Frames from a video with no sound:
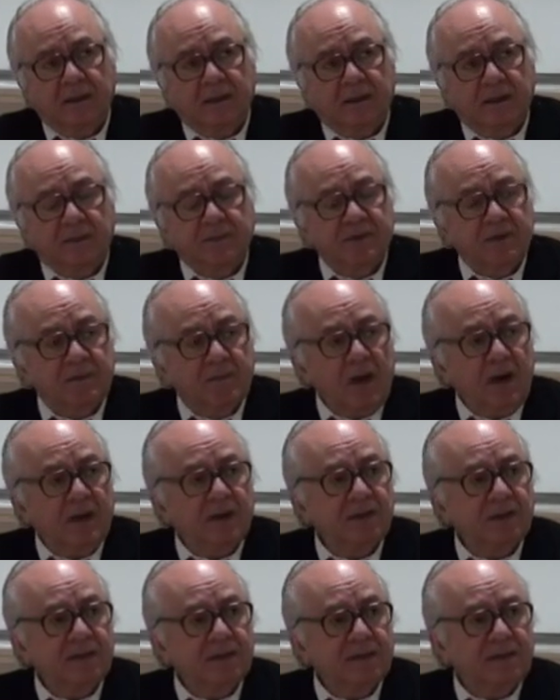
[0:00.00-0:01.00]
the
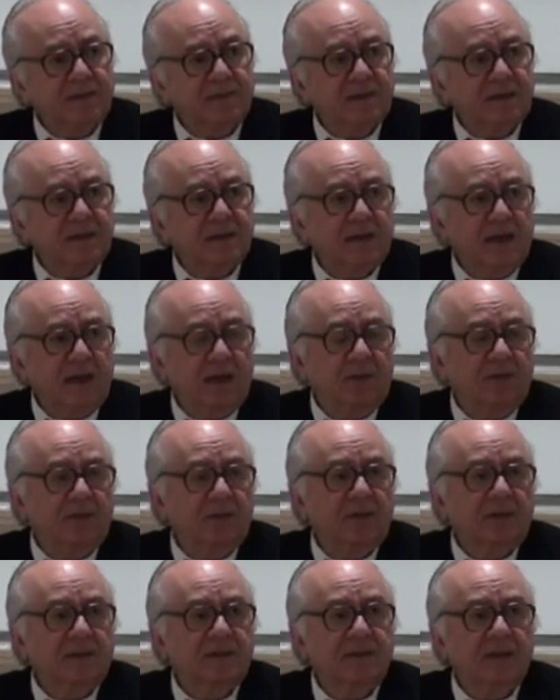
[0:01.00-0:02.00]
epistemologies of the
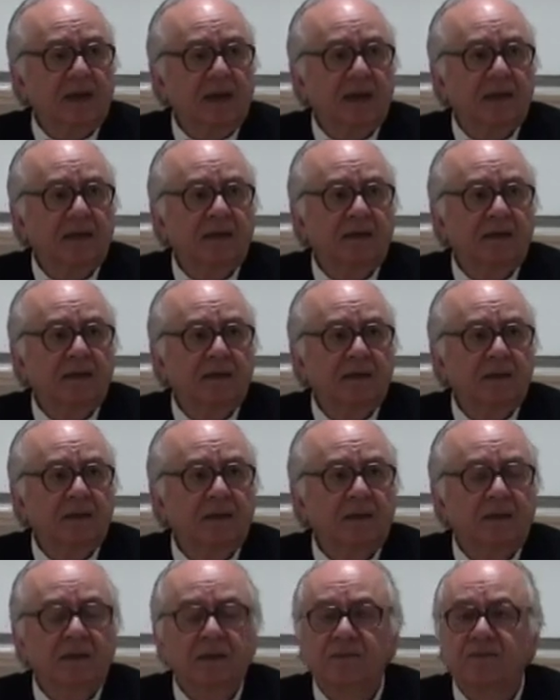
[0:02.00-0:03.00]
South, as I
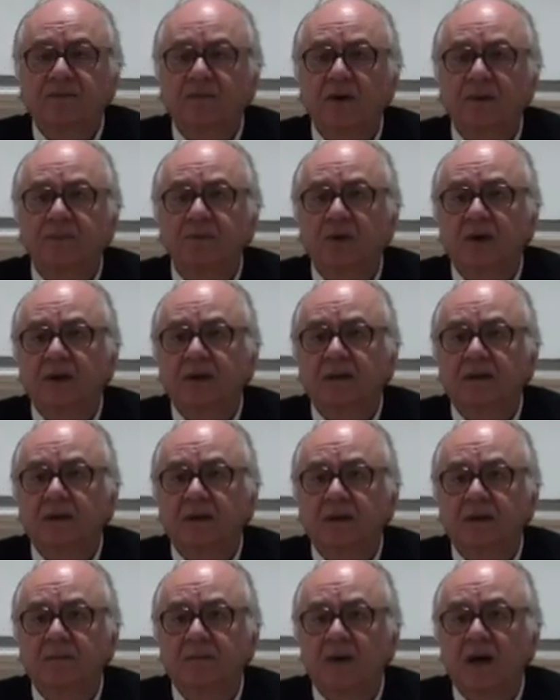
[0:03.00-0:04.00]
uh, formulate
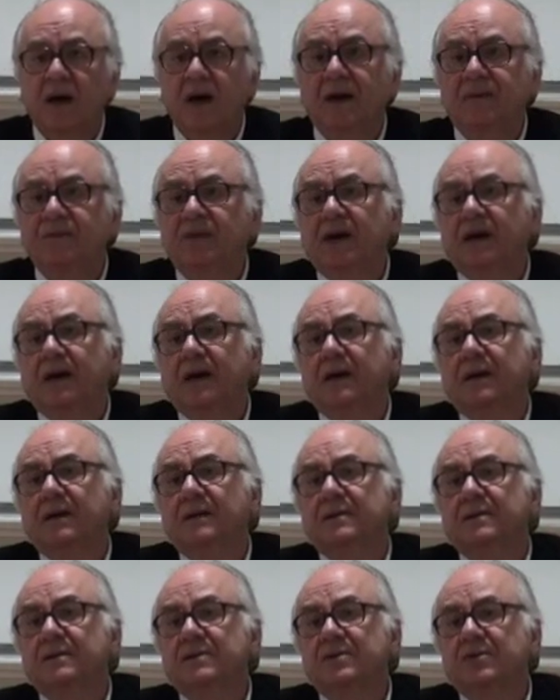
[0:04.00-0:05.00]
them, are
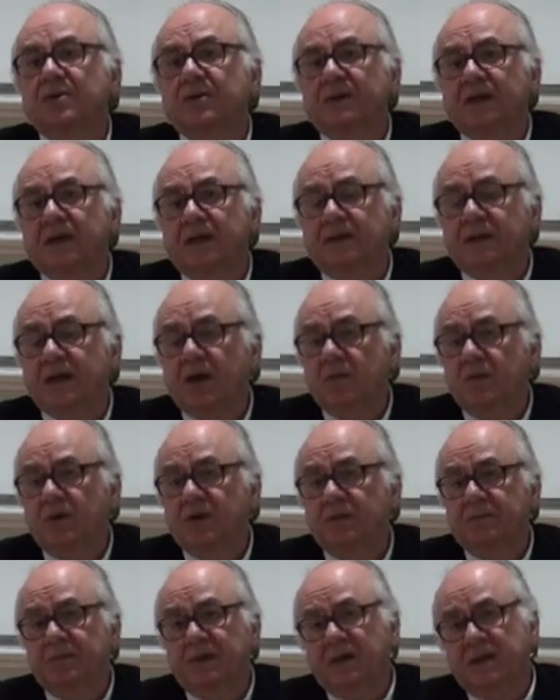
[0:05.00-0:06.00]
there so that they
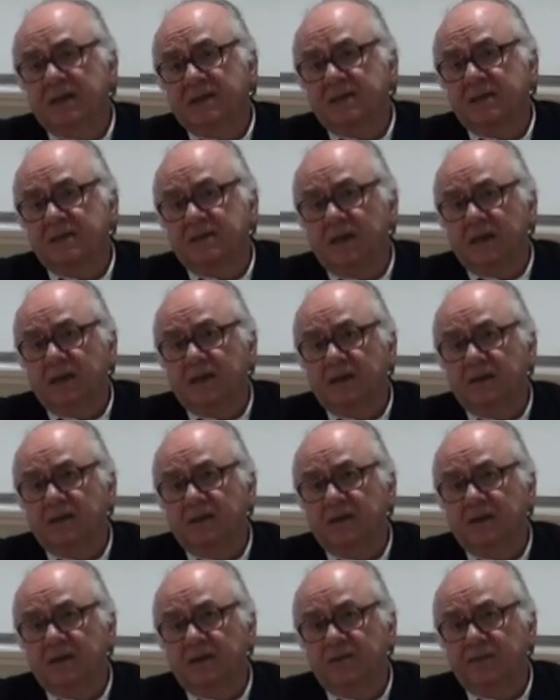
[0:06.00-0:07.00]
won't be necessary in
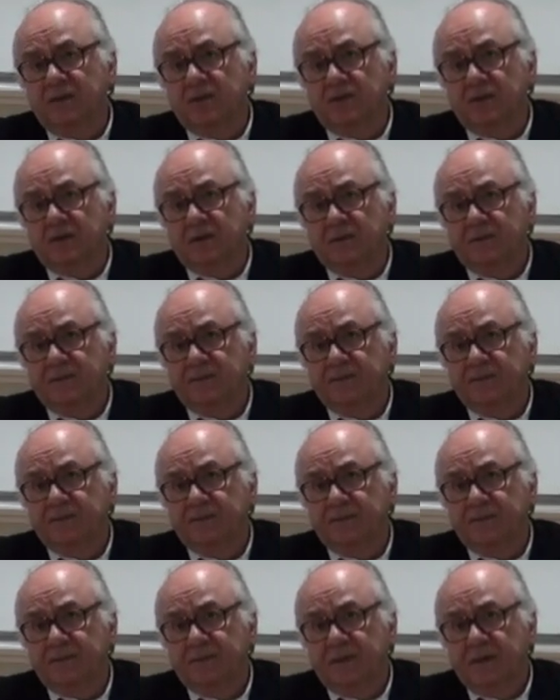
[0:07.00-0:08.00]
the near future.
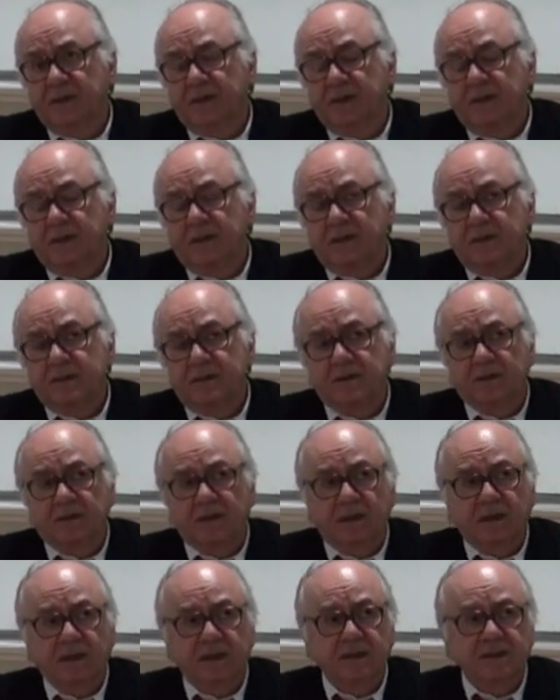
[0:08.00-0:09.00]
So
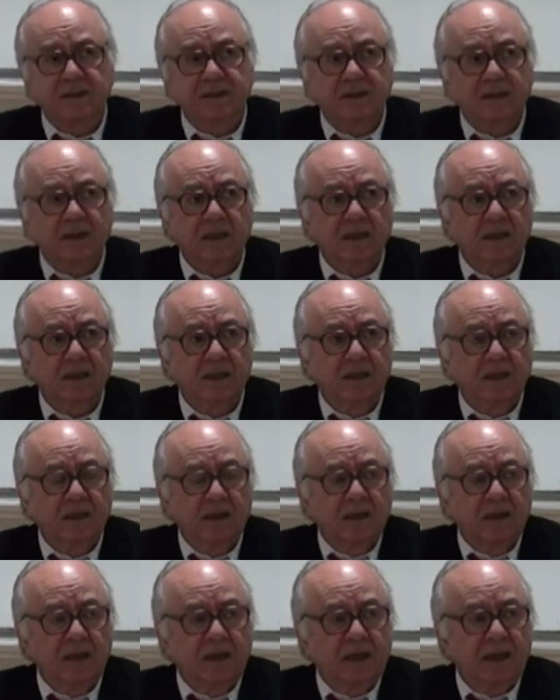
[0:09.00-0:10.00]
there is uh,
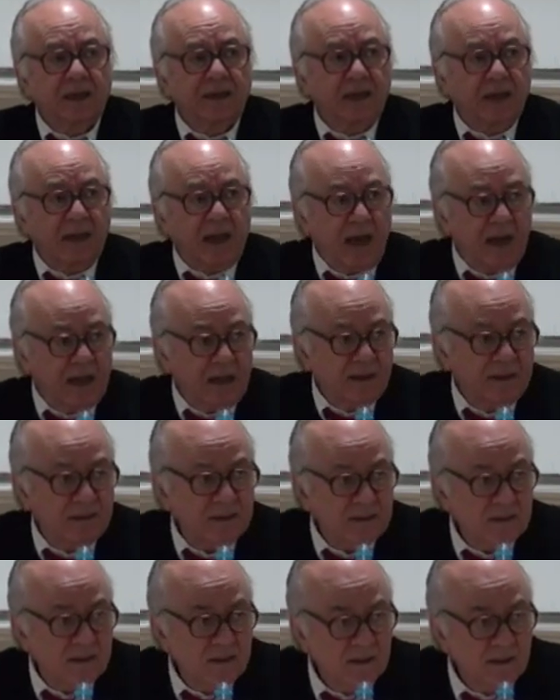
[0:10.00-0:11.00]
an
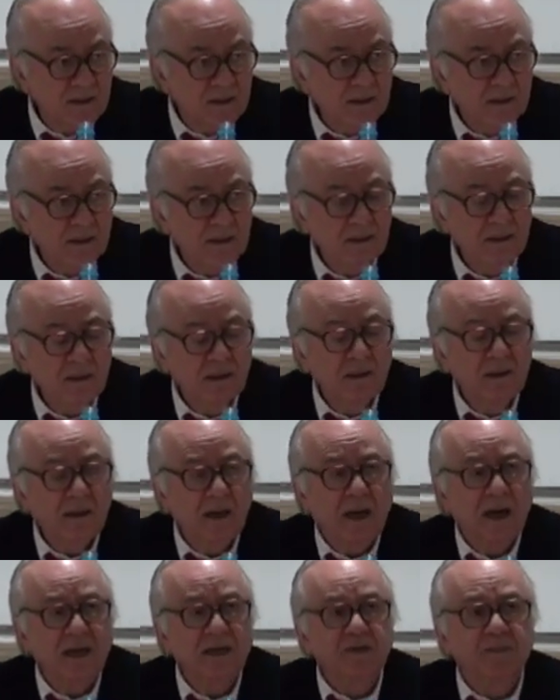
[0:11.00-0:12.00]
inherent
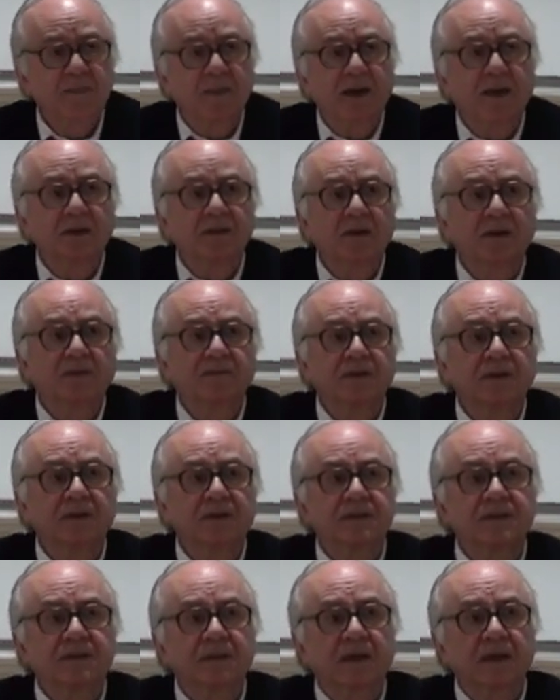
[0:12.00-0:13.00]
aspect of
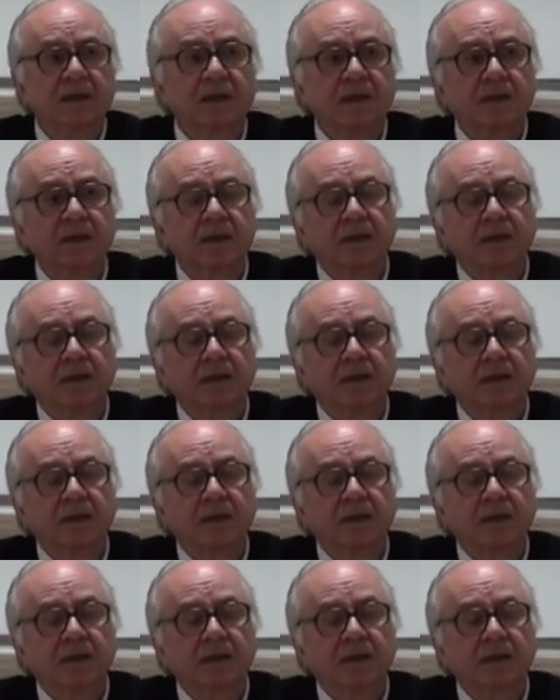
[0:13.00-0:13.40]
this uh,